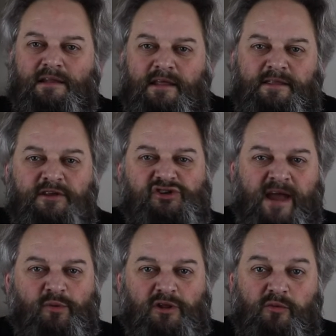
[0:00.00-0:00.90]
Lindy
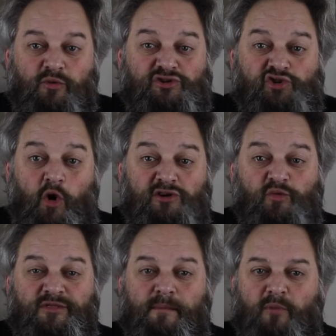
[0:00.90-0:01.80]
Chamberlain was charged
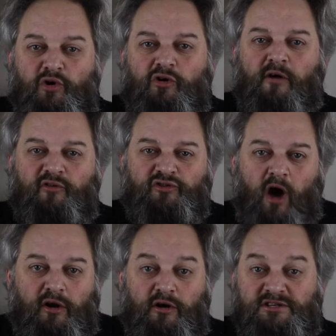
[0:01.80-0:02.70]
with the murder of her
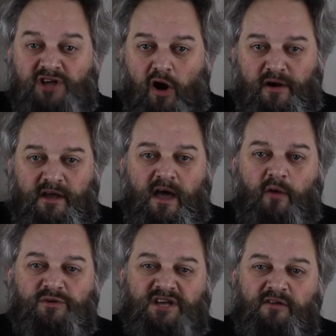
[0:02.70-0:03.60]
daughter Azaria
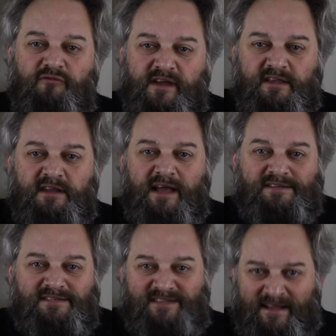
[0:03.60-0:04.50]
and was convicted
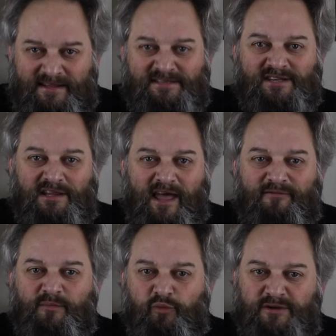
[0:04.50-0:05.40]
and sentenced to
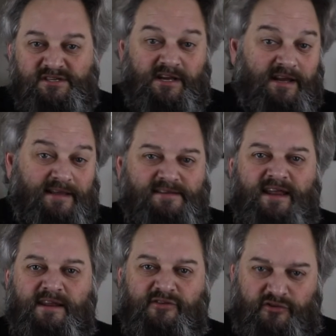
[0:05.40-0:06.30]
life in prison in
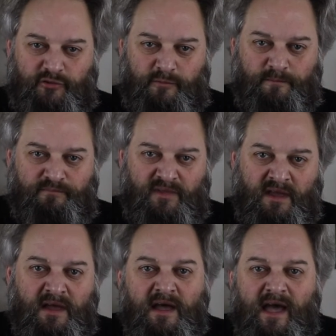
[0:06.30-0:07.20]
1982.
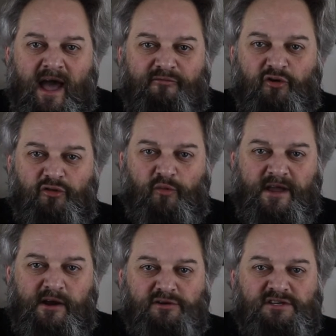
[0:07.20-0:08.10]
After 3
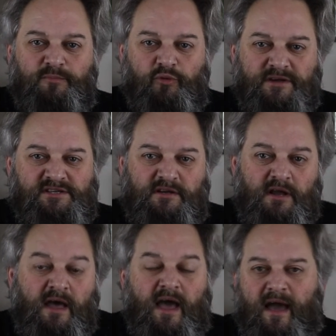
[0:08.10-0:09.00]
years in prison,
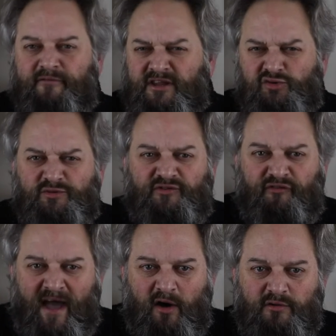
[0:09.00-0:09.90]
evidence was
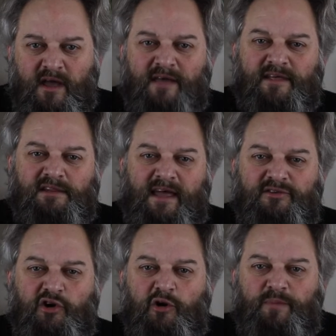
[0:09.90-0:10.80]
found that led
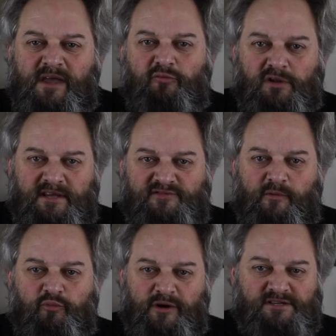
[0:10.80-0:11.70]
to her being released
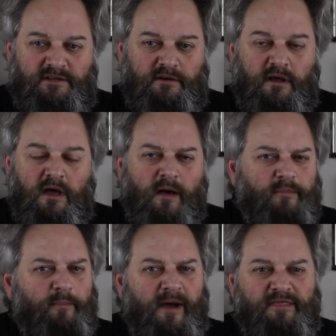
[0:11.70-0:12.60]
from prison.
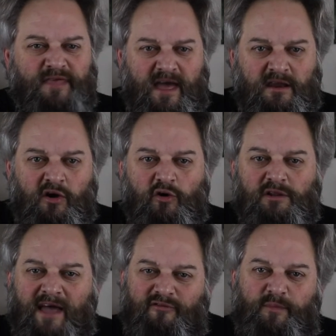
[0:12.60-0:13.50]
But by then, her
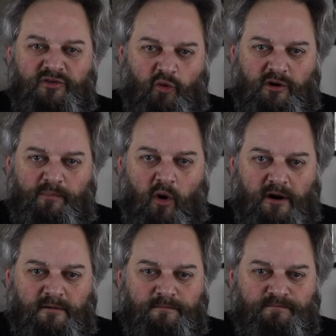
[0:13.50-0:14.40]
life had been torn apart.